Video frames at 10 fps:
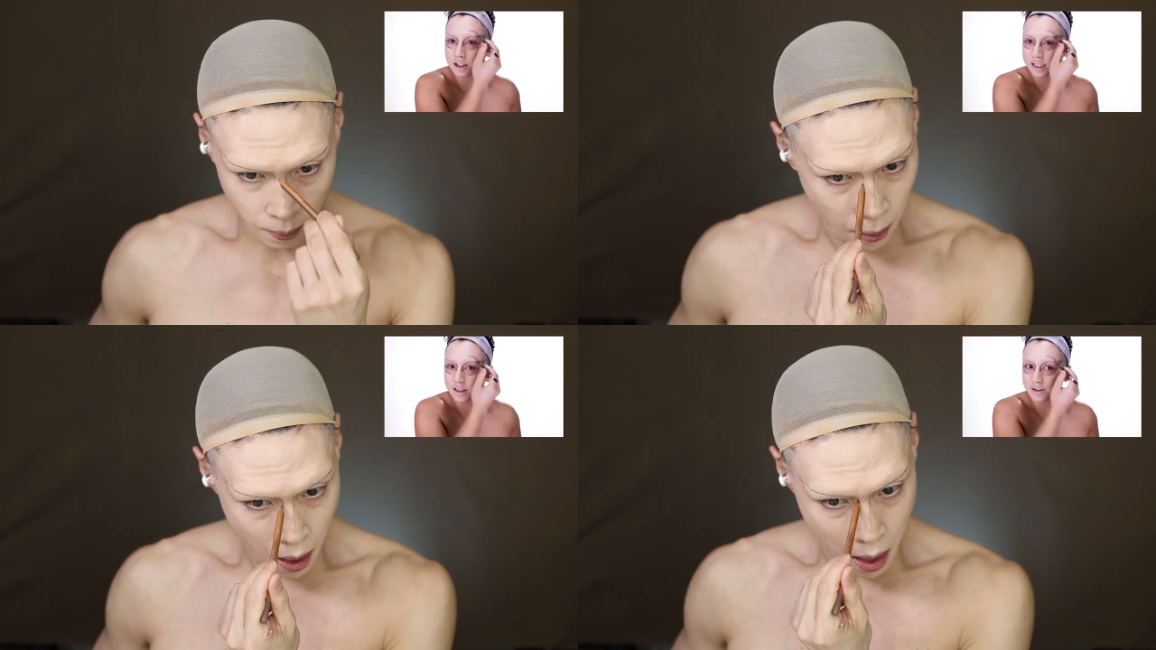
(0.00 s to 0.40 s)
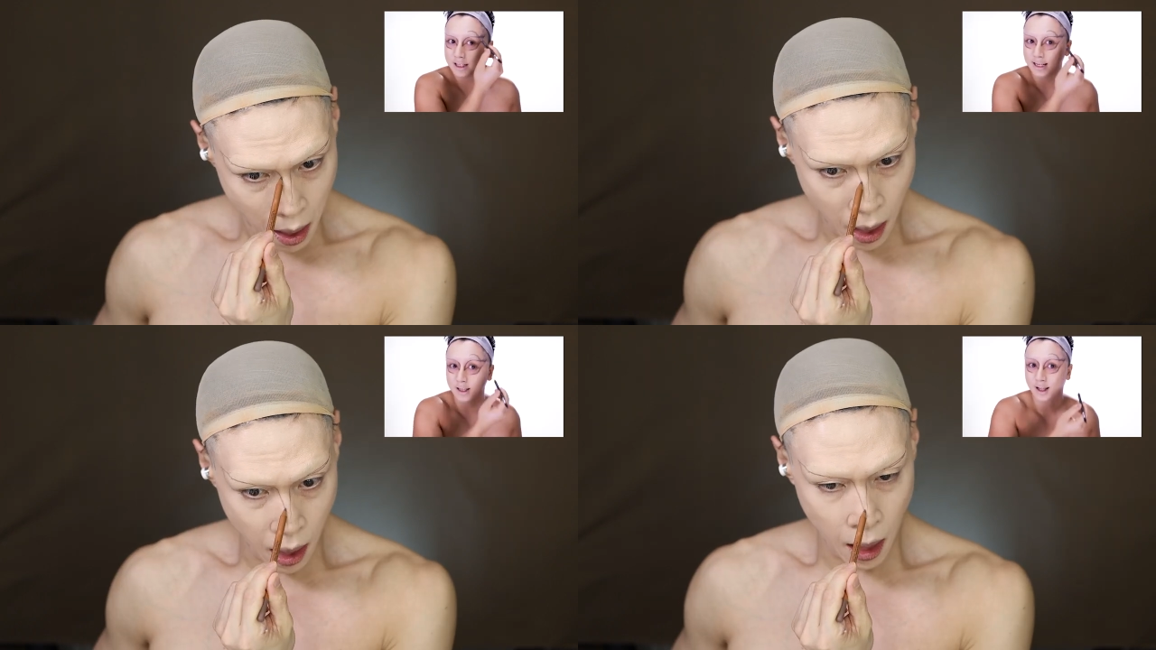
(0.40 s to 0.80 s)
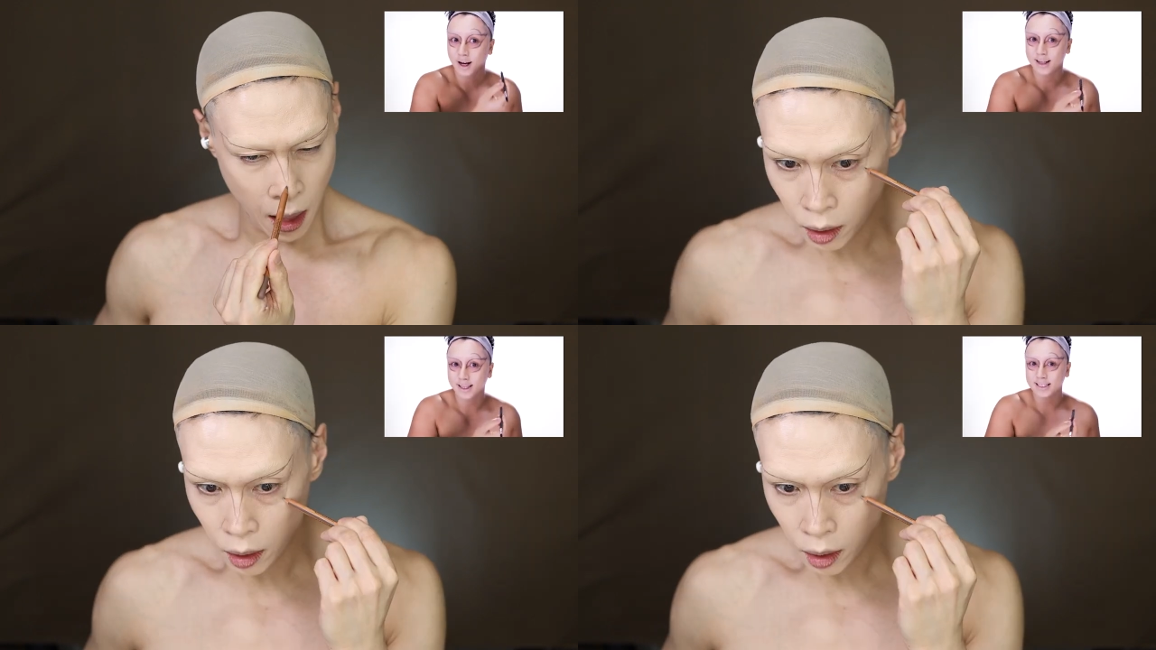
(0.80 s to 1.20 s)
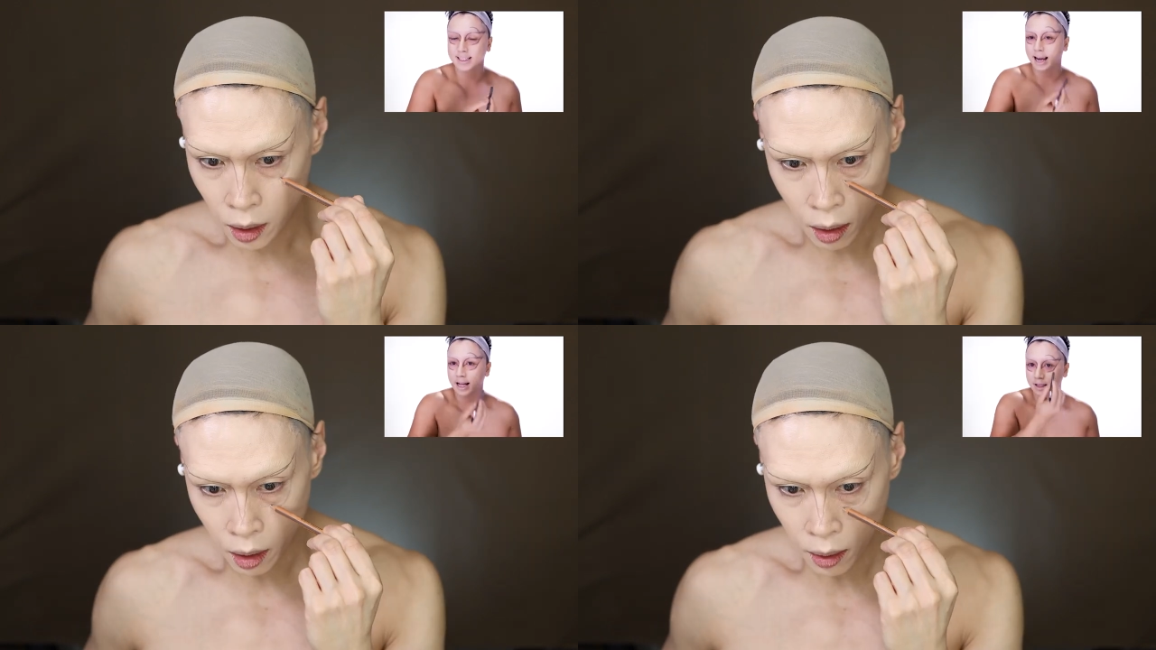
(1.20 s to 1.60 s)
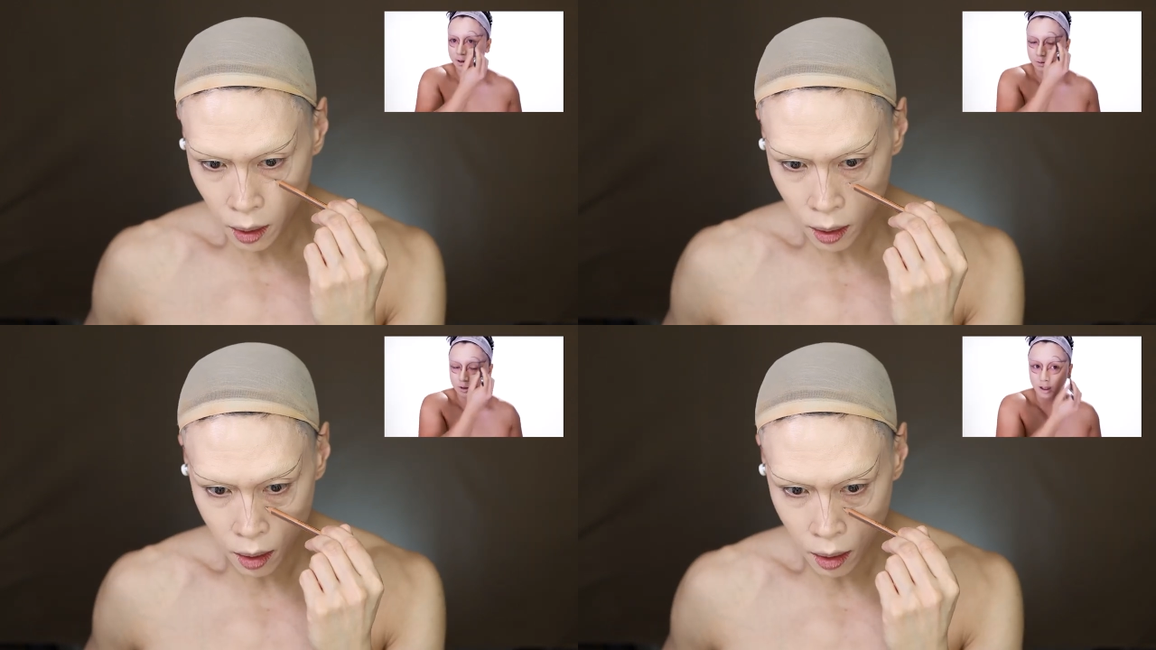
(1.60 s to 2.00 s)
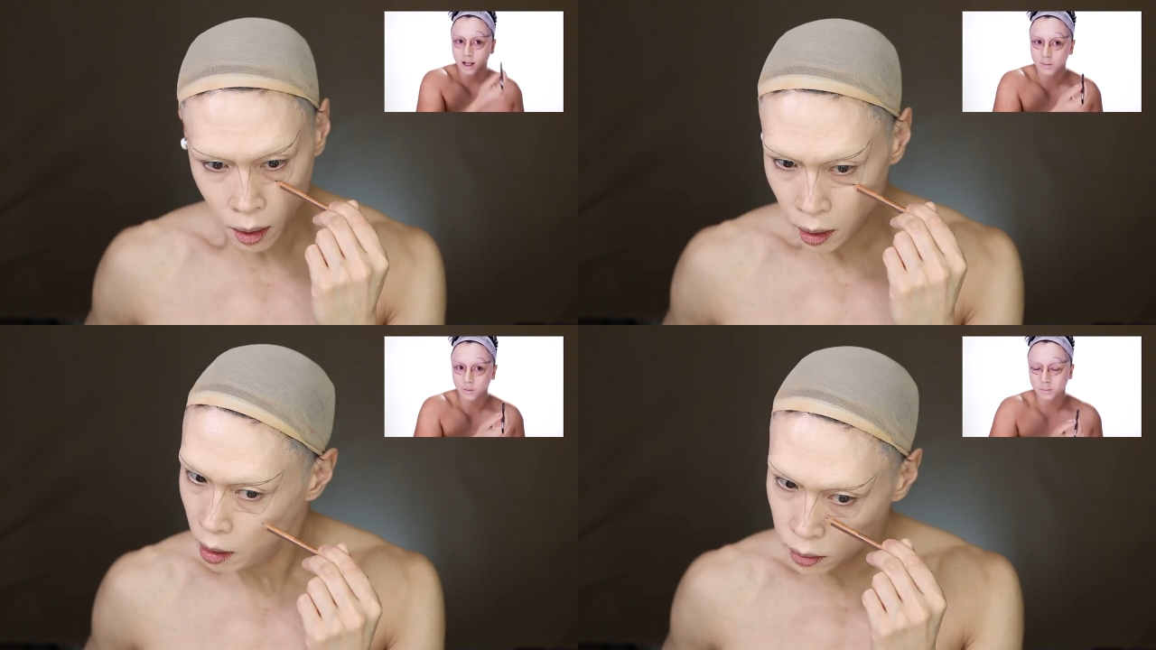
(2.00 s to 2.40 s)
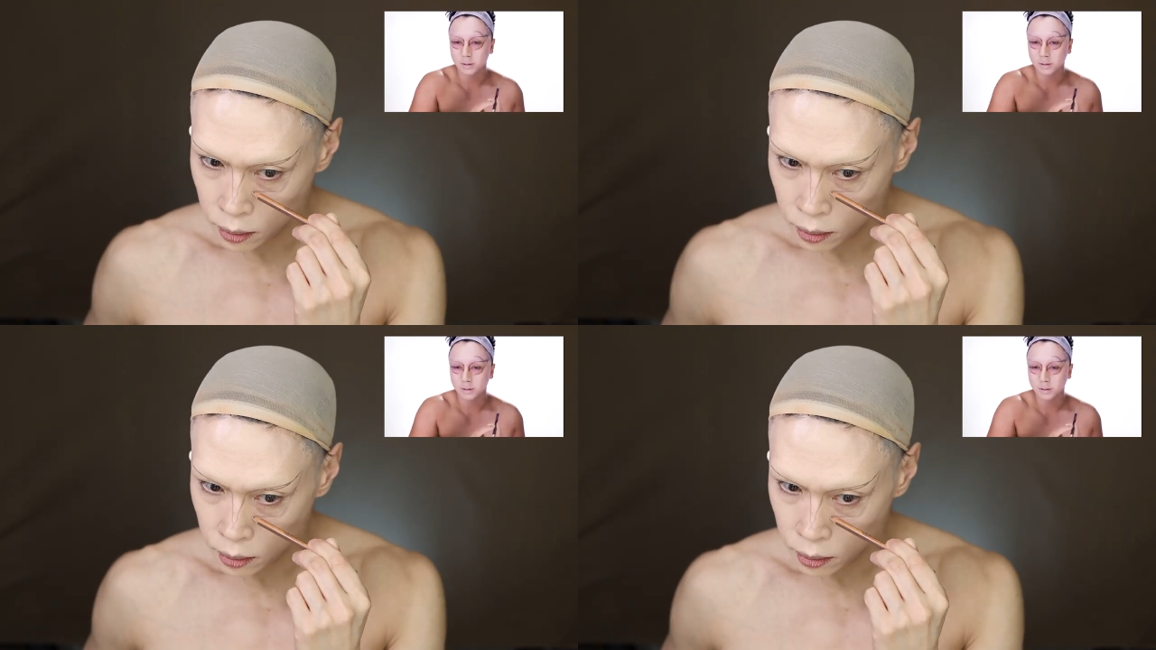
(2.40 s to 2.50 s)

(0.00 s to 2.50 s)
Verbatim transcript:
Speaker 1: Chi, if she had a lot less talent and was a lot more